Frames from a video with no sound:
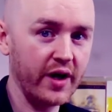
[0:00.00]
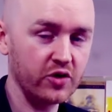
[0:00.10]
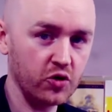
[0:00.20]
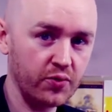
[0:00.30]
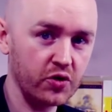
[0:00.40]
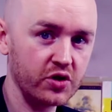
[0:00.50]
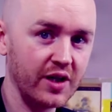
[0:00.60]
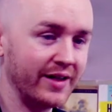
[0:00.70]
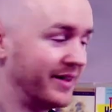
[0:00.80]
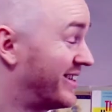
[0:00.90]
a
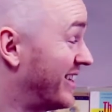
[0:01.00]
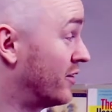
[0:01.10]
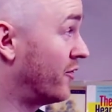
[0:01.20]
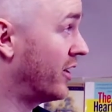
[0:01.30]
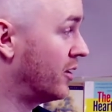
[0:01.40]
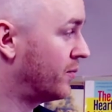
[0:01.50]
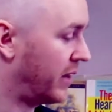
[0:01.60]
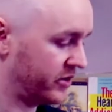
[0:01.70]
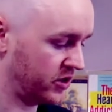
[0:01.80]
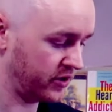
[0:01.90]
sub-personality that they develop
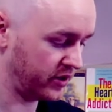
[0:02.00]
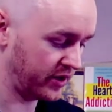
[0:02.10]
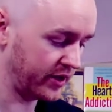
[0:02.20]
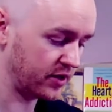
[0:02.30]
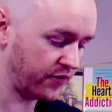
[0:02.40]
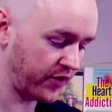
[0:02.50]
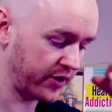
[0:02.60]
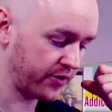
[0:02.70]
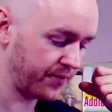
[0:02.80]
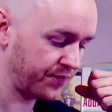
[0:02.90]
as a, the
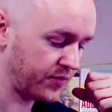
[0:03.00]
defender.